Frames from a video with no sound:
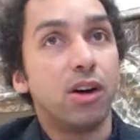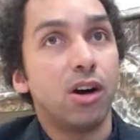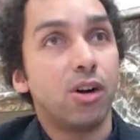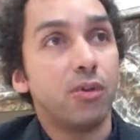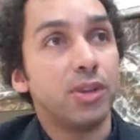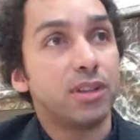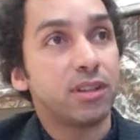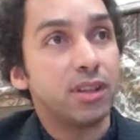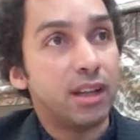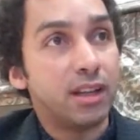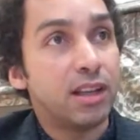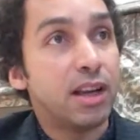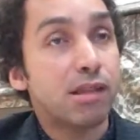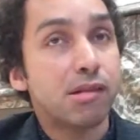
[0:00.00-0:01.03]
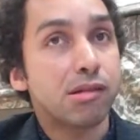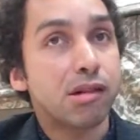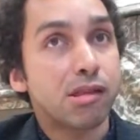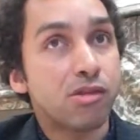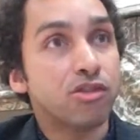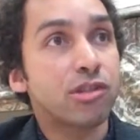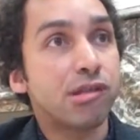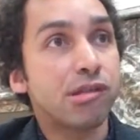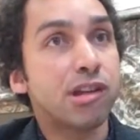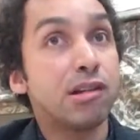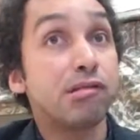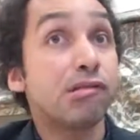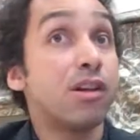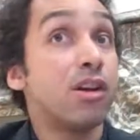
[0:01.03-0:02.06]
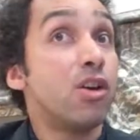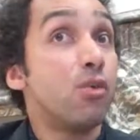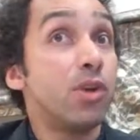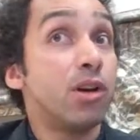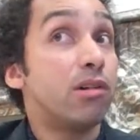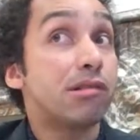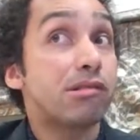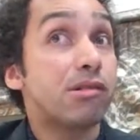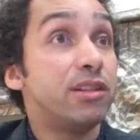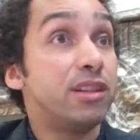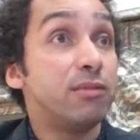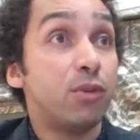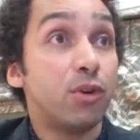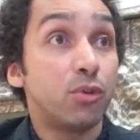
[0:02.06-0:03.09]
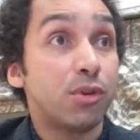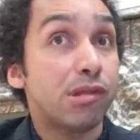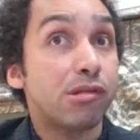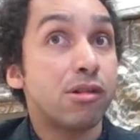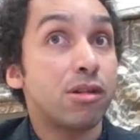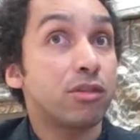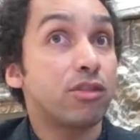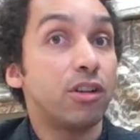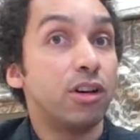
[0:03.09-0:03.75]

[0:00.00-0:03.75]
how it enhances their social skills. We also need more research